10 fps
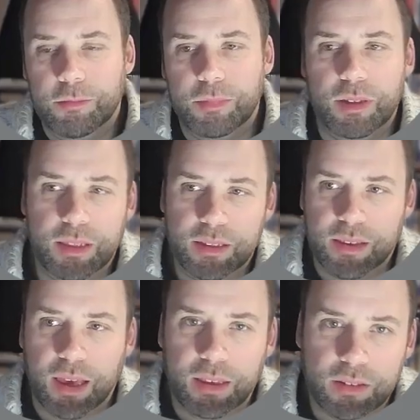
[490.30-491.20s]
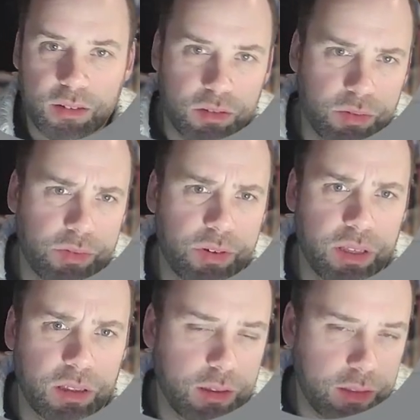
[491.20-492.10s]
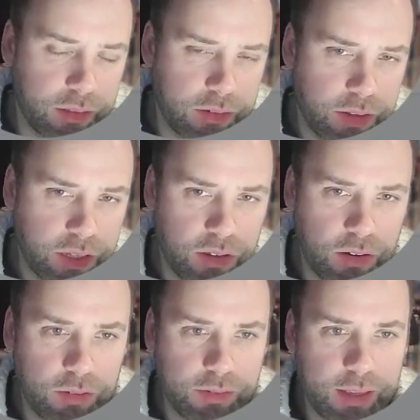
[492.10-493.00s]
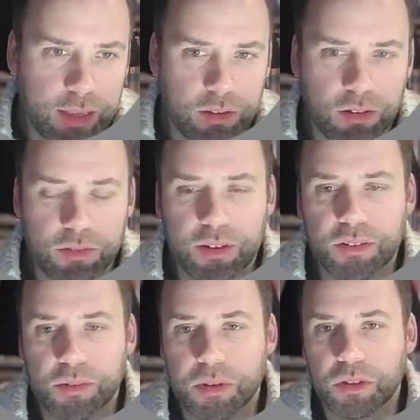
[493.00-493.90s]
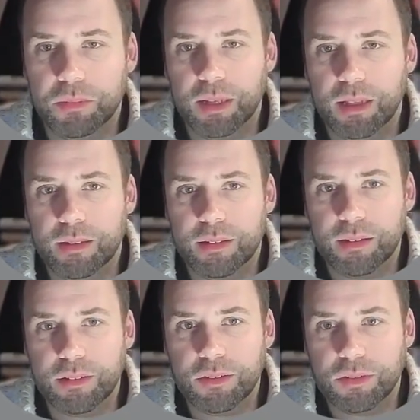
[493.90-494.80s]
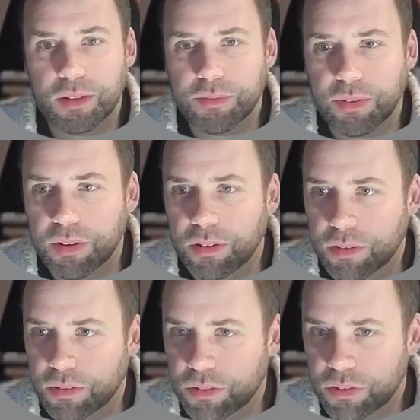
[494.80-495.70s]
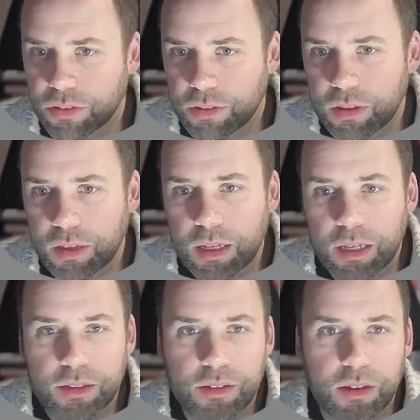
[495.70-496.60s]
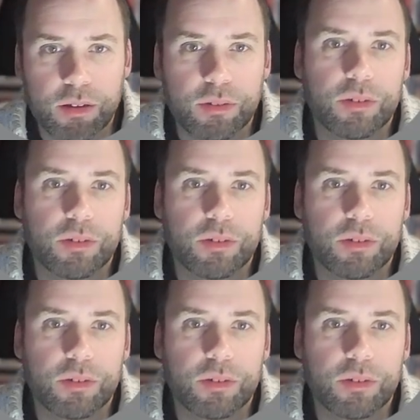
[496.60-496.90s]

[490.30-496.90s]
In this case, because there's only 10 contacts on my dummy list, it shouldn't take very long at all. So